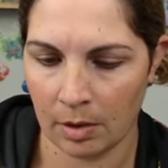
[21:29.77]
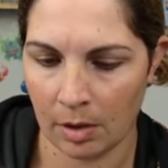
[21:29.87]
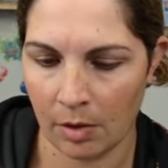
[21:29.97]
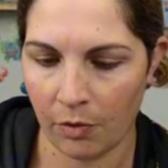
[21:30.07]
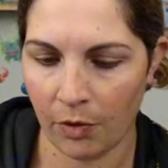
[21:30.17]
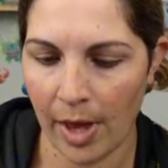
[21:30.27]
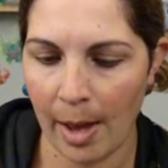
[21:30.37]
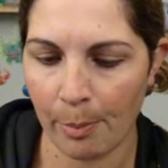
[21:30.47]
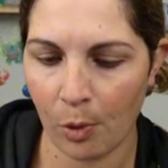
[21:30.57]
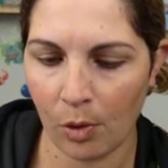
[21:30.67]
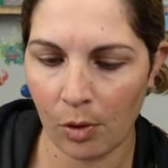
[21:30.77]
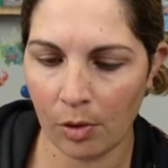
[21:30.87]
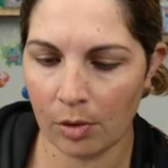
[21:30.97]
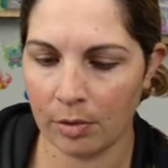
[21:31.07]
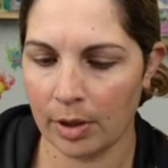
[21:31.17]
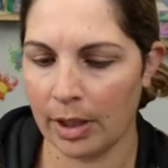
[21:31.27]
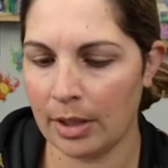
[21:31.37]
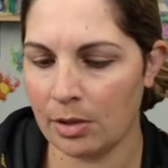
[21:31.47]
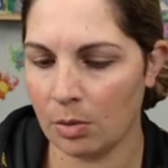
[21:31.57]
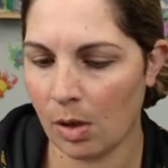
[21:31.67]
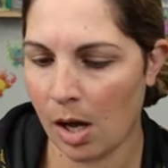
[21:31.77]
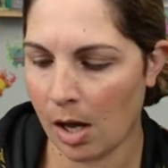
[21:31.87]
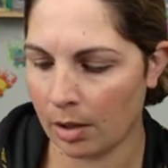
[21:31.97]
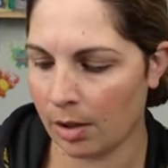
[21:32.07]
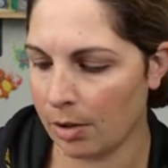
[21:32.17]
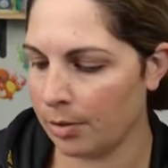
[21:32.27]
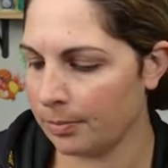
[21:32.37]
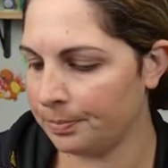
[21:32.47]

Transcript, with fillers: A Flapple into a Hollow.